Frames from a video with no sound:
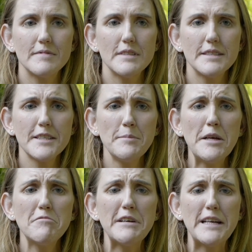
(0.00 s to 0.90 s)
it's going to be
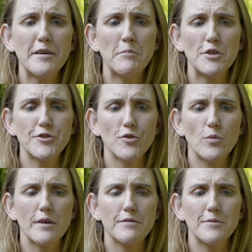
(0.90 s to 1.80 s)
a really emotional
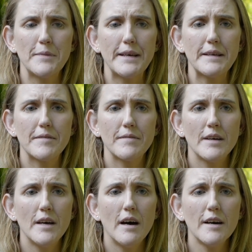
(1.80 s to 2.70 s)
one for me.
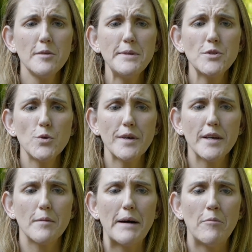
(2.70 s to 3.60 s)
I'm going to be
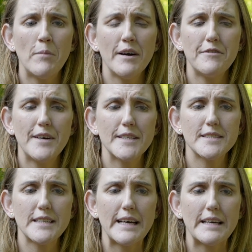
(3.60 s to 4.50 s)
talking about my first
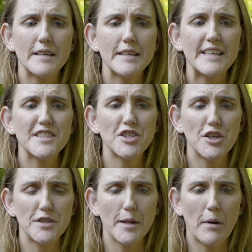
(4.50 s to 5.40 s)
day as a
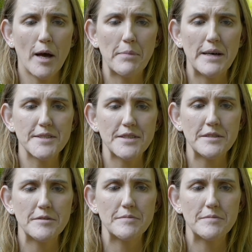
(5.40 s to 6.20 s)
totally blind person.